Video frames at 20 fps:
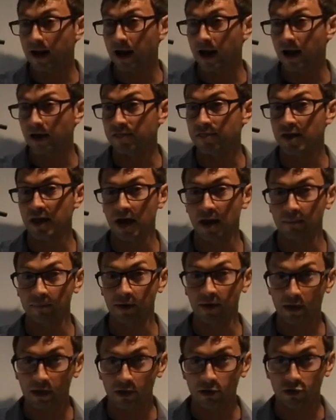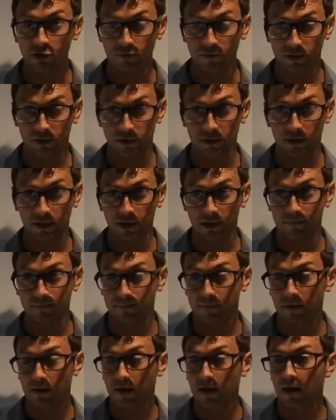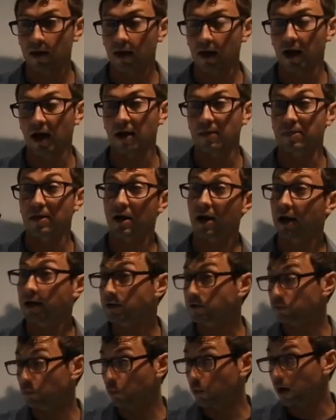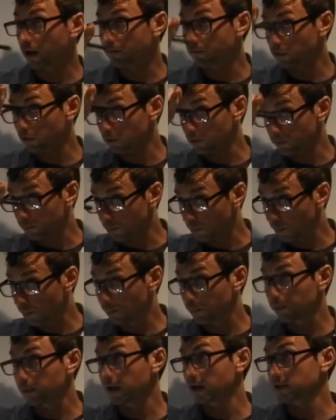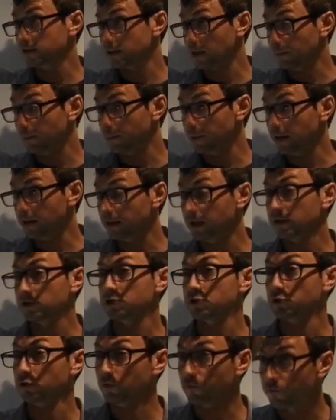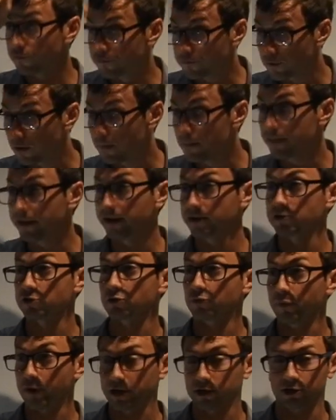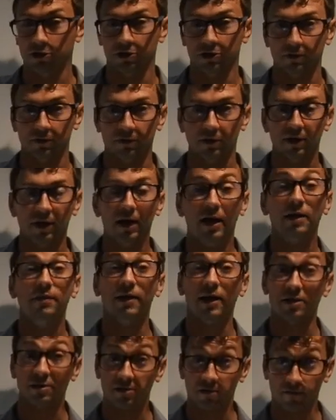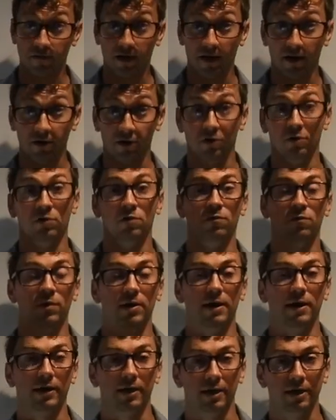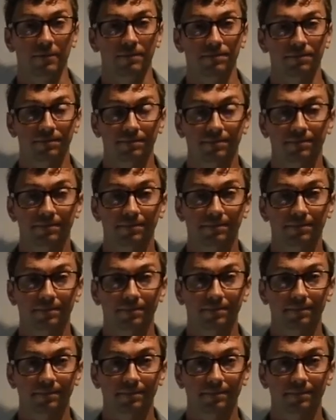that I'm interested in. And then whatever place that bead gets to from that direction, that's the value of what I get.